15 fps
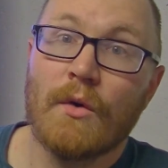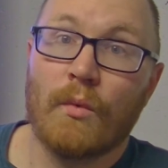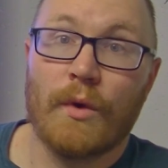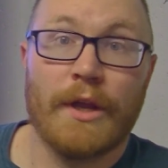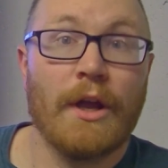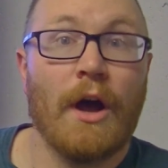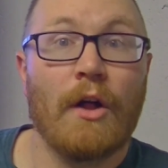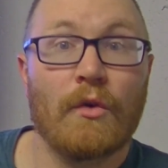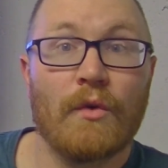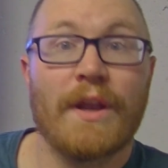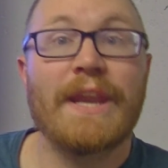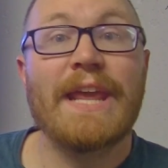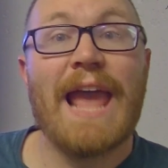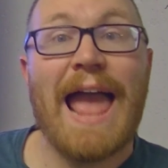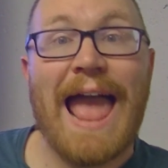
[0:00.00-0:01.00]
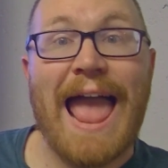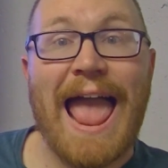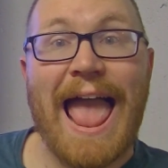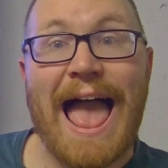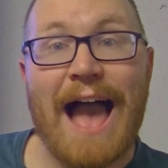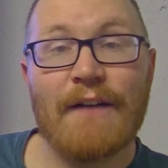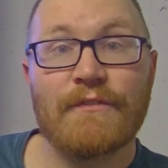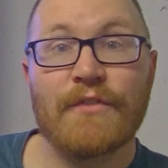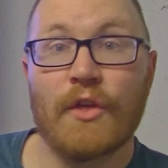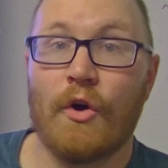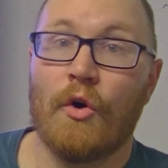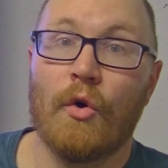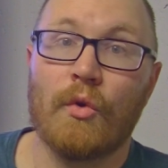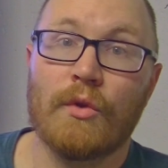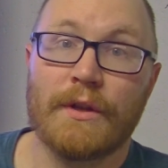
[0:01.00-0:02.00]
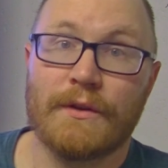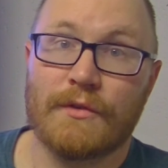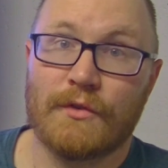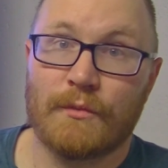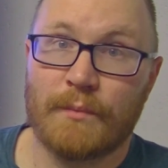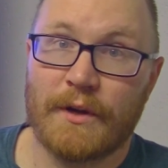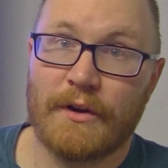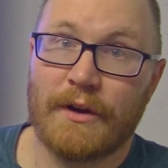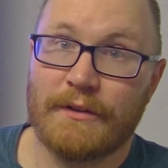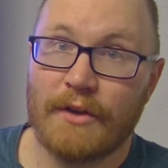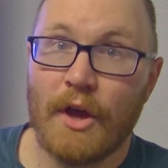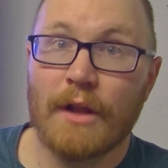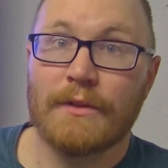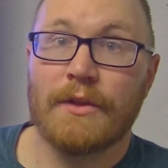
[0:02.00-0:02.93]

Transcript: We already have the Holy Spirit